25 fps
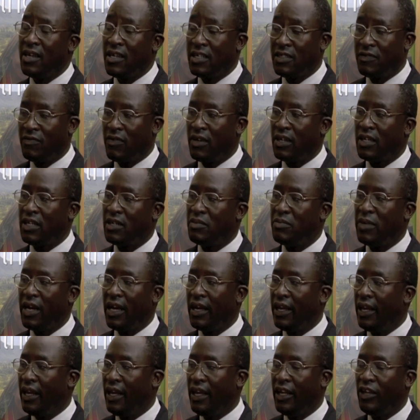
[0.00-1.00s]
It's funded
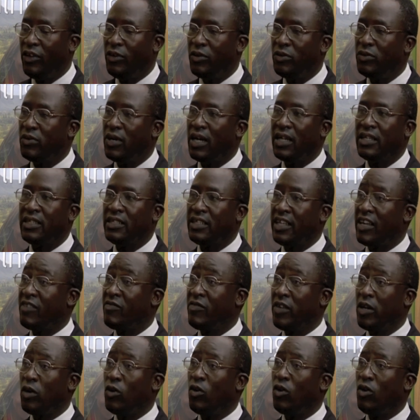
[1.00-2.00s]
by E U and
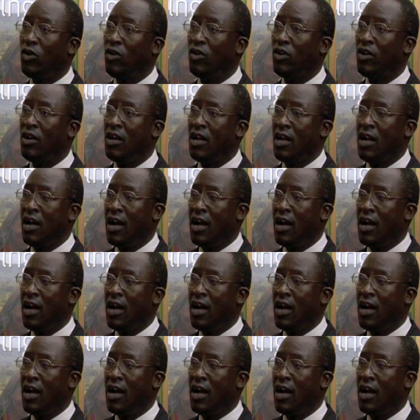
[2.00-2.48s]
F A O,